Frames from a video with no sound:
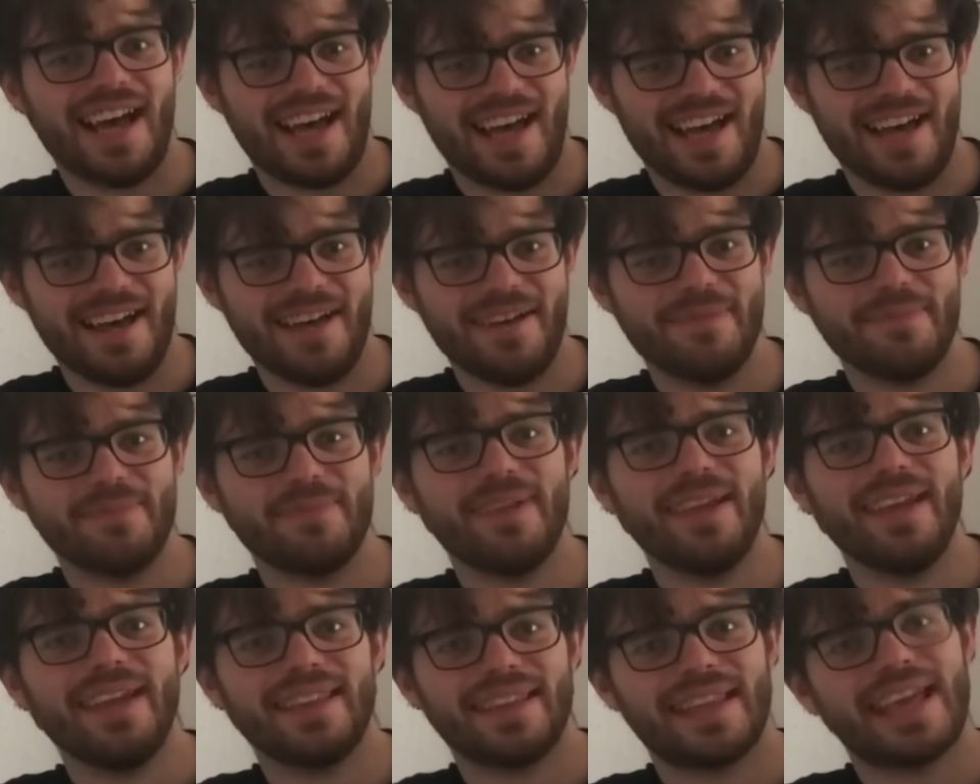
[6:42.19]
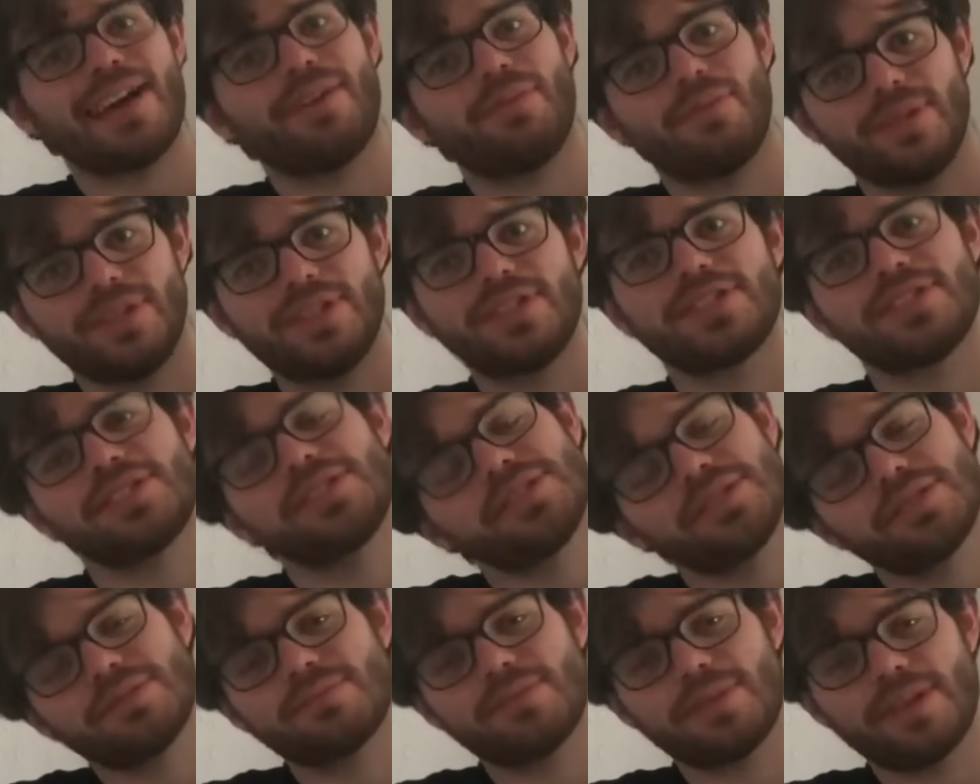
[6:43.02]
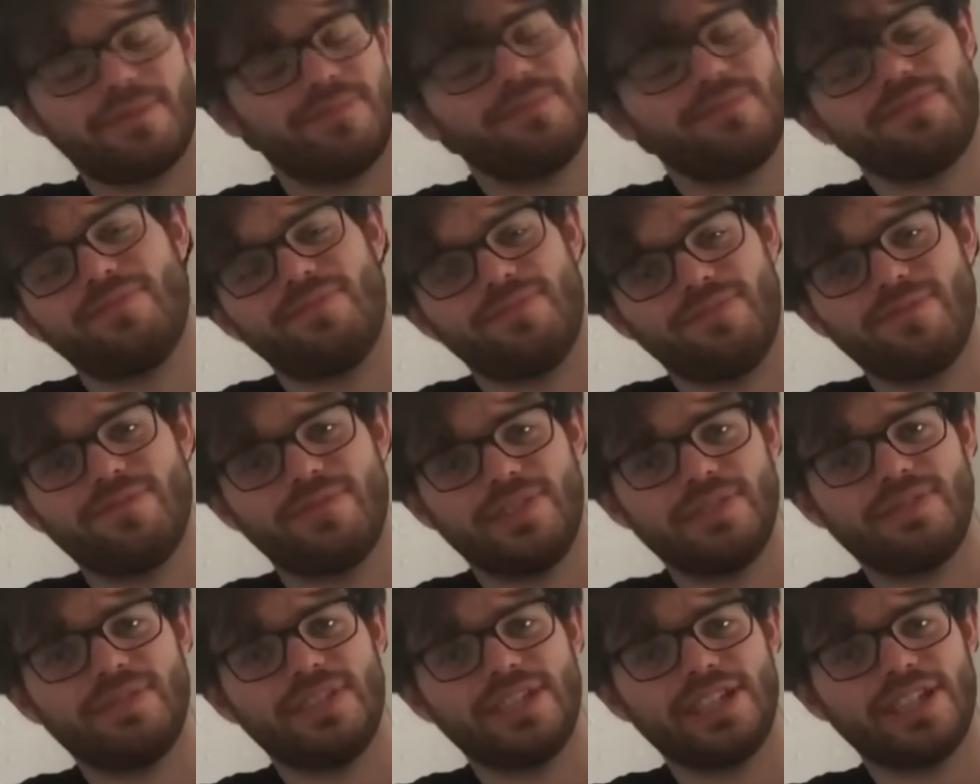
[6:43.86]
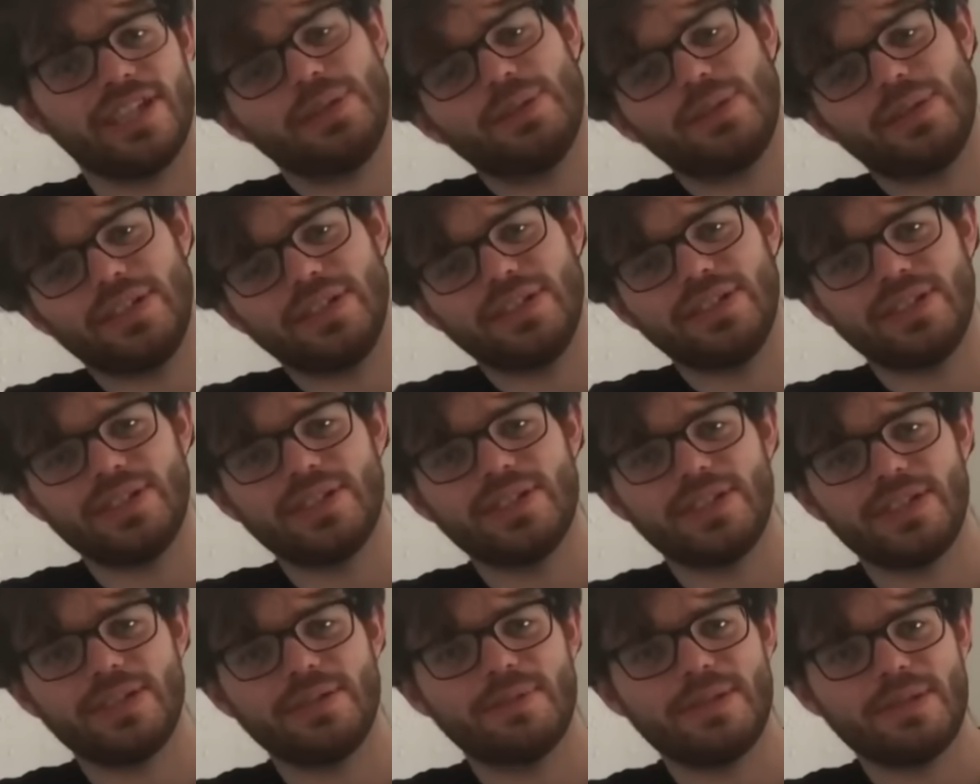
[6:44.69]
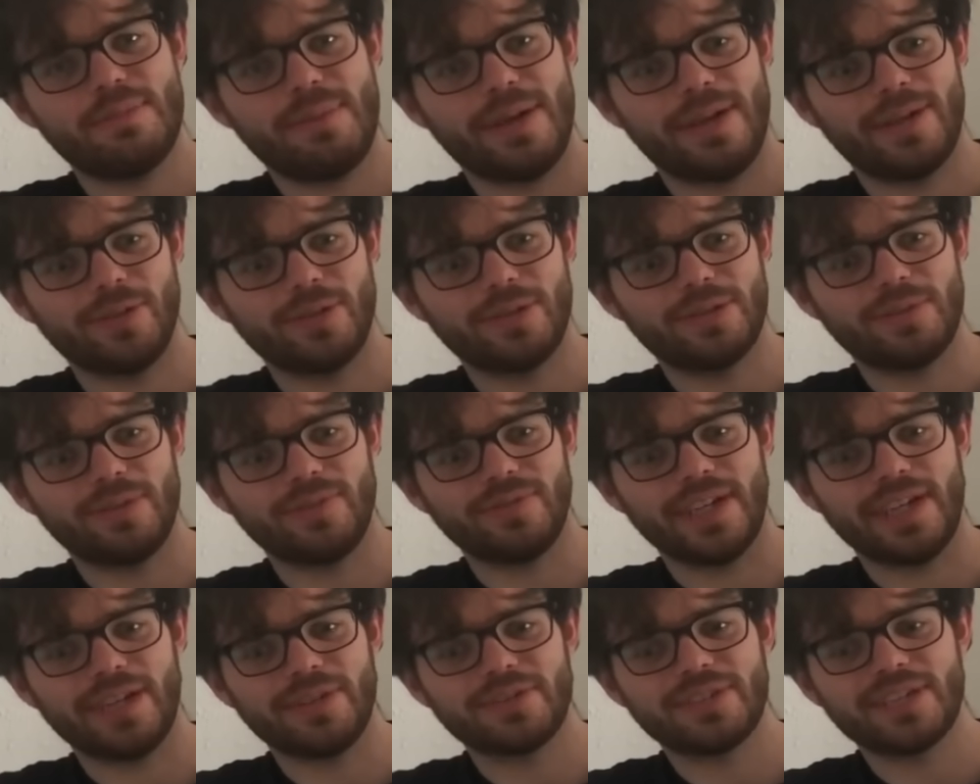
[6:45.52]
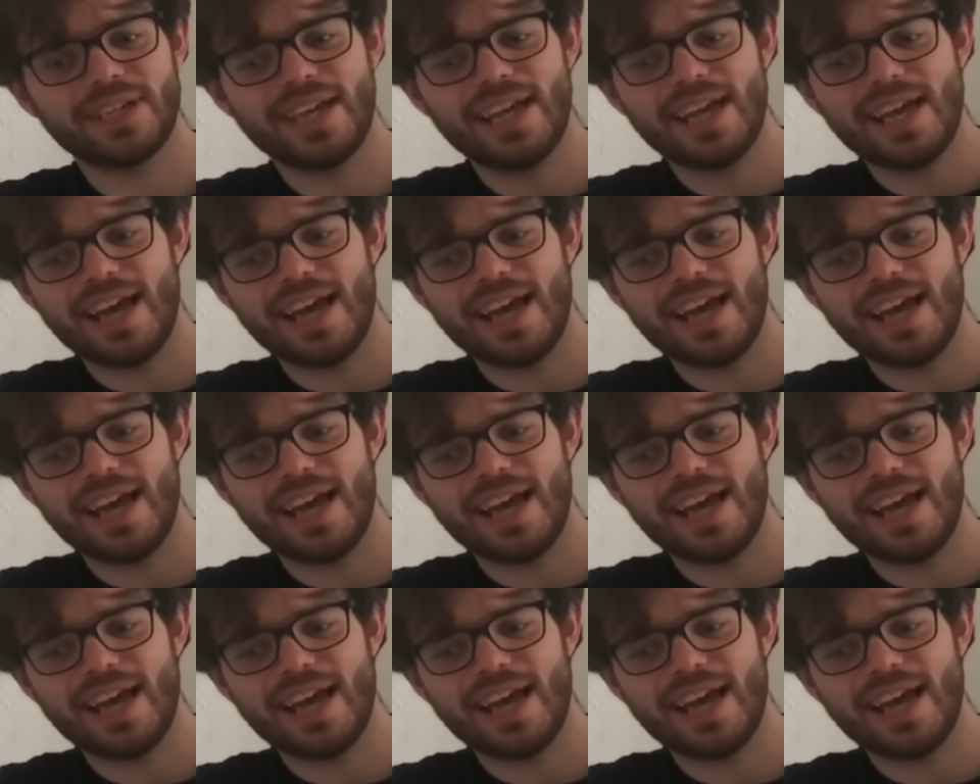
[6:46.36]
Um, that was the a video on the, the penultimate round.